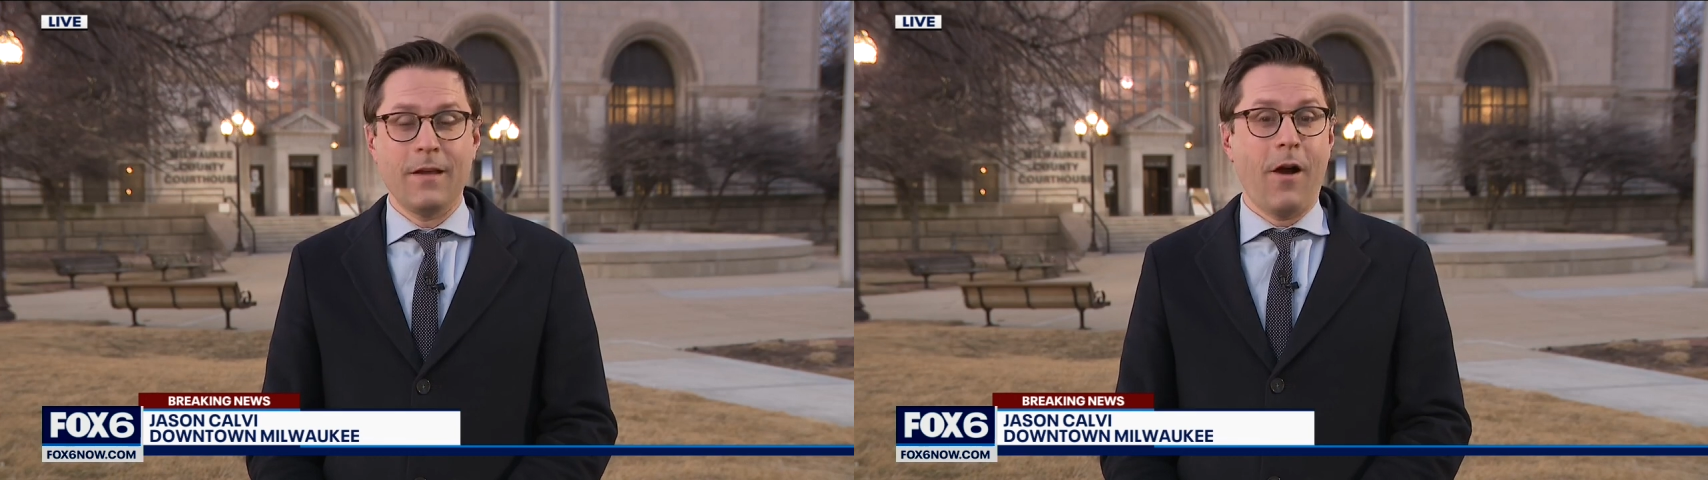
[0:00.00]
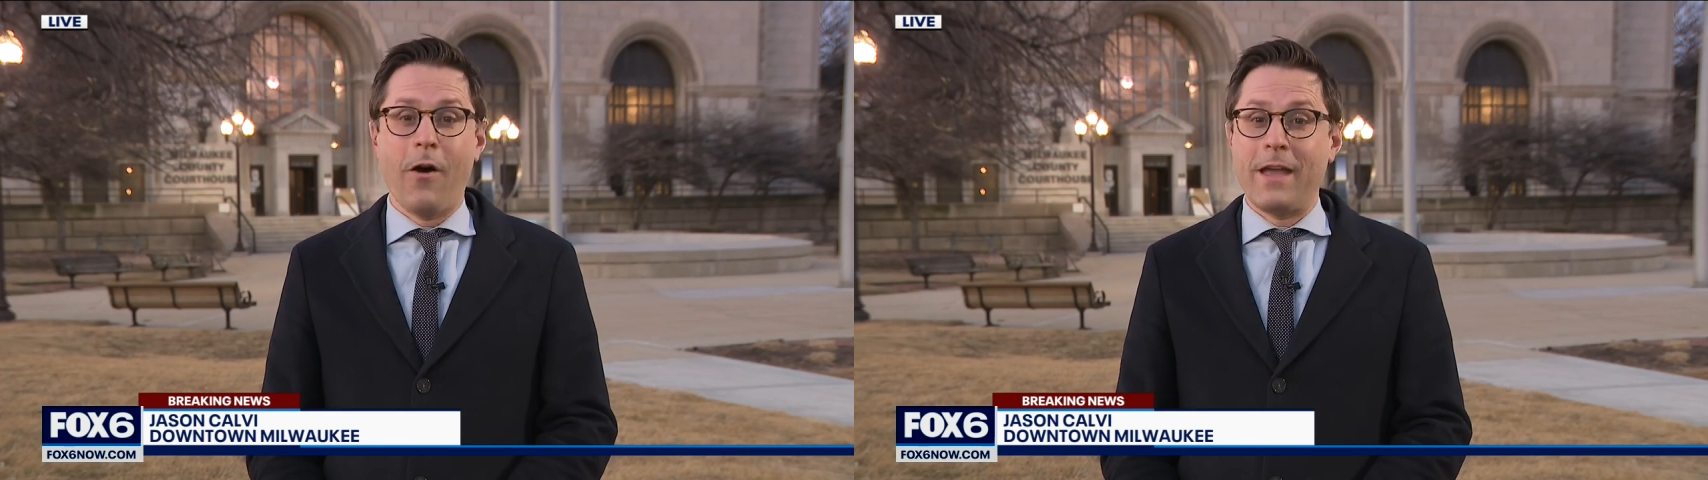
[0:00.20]

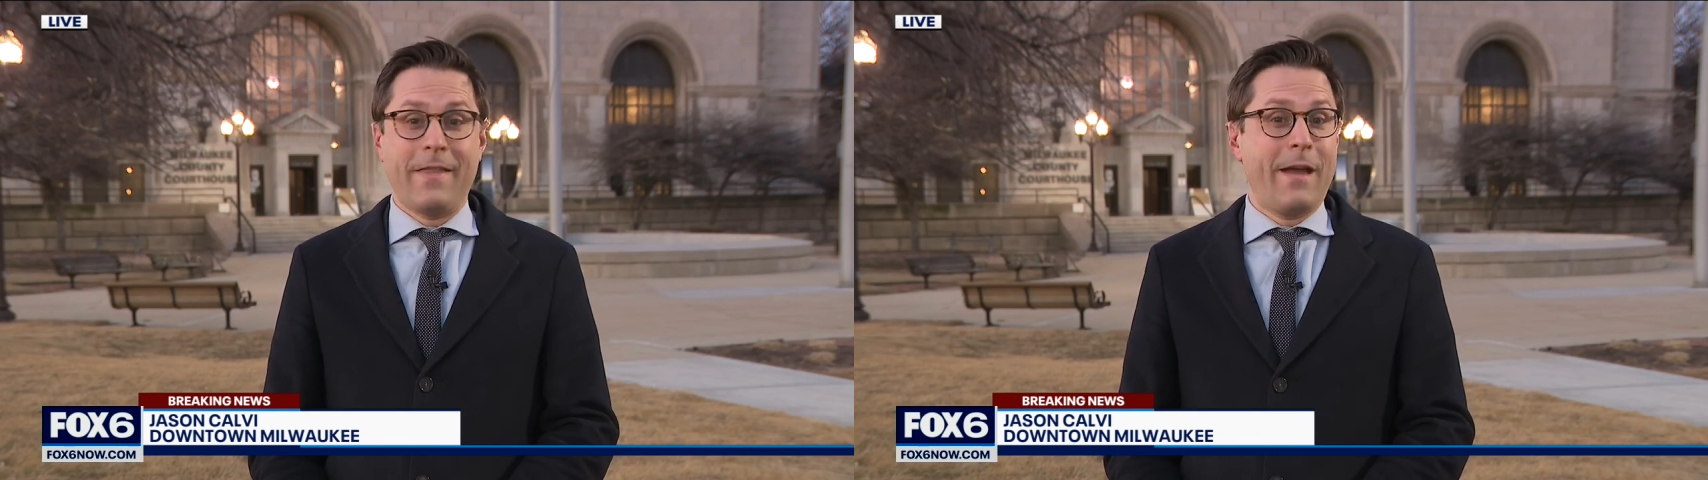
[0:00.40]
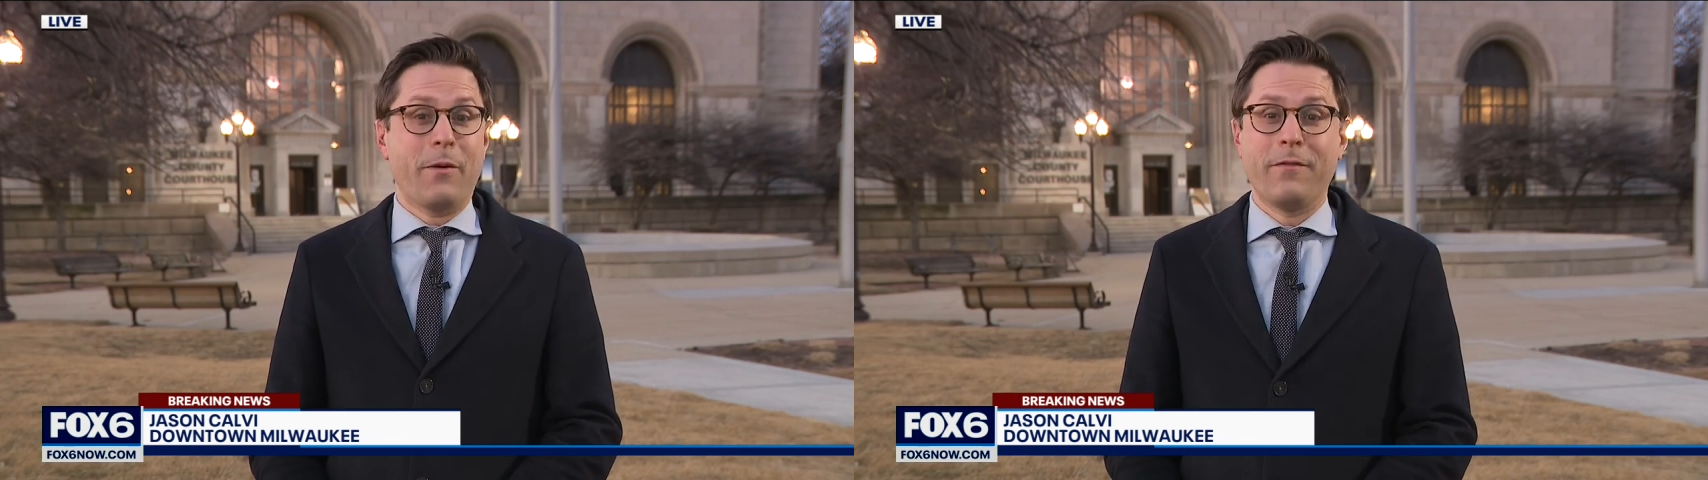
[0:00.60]
Oh, yeah,
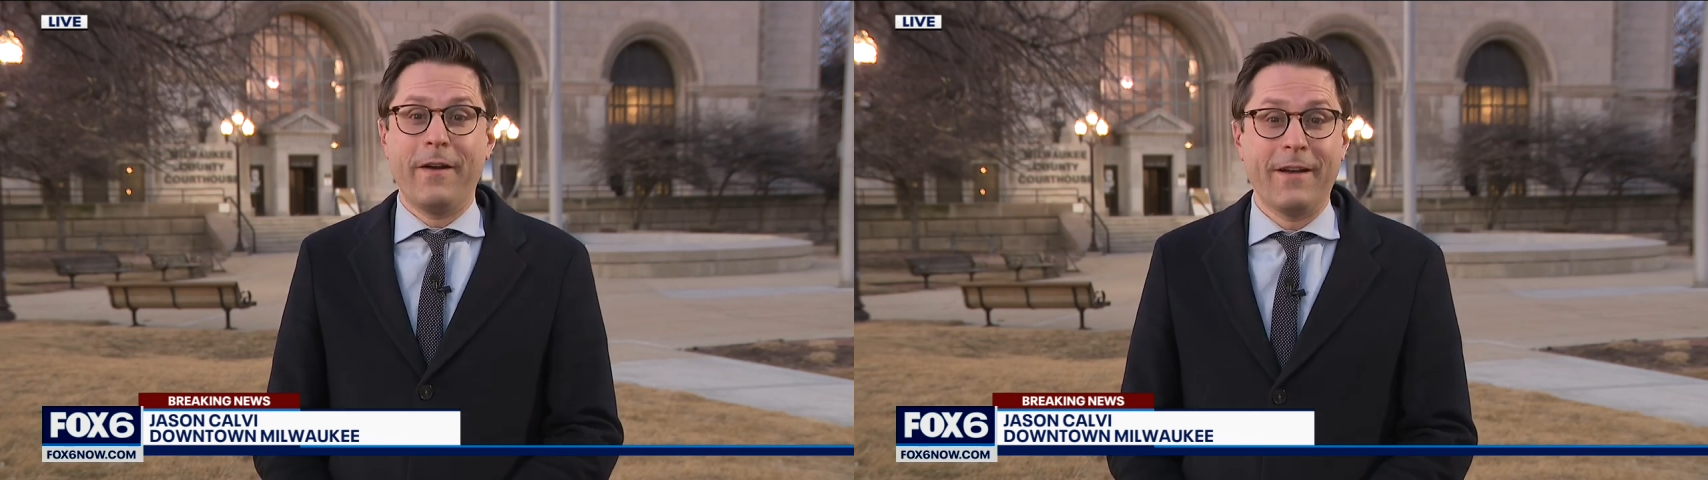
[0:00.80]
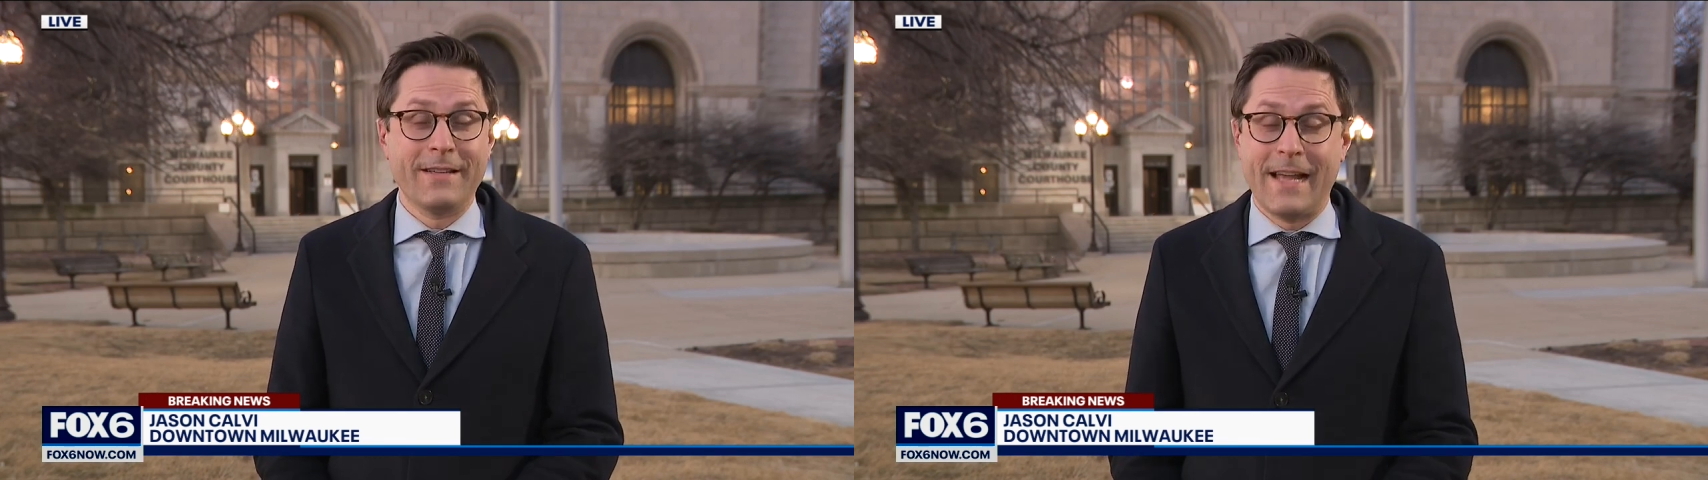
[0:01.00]
they were
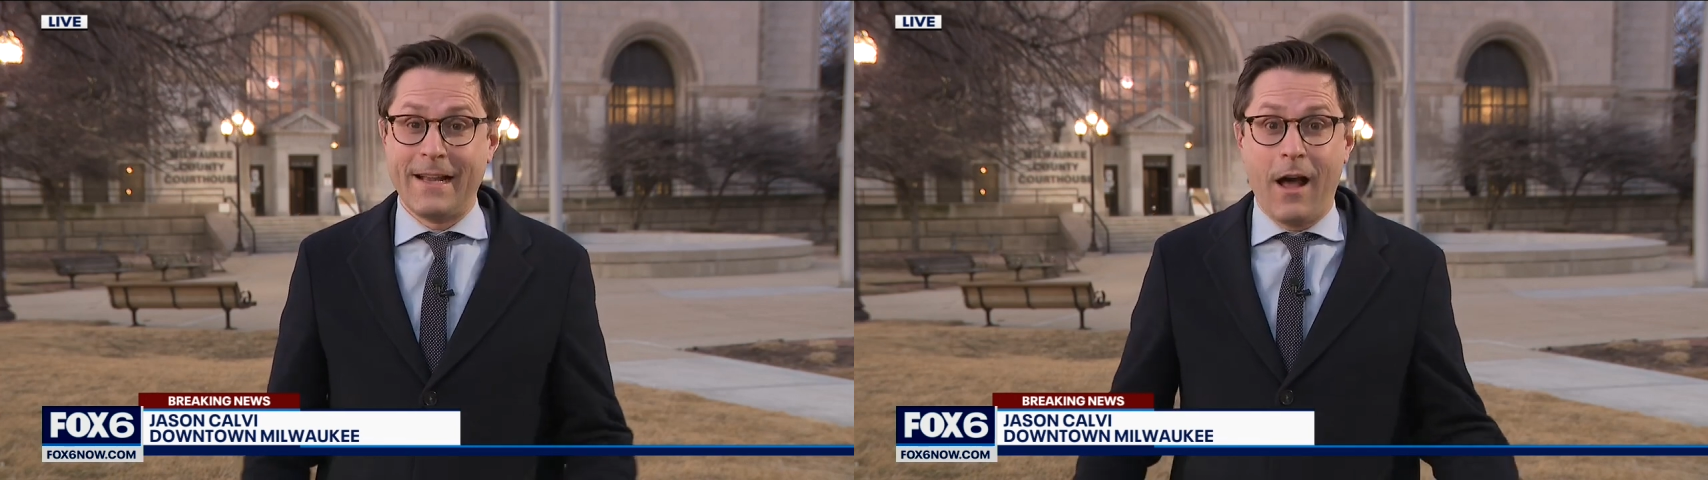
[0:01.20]
very ecstatic,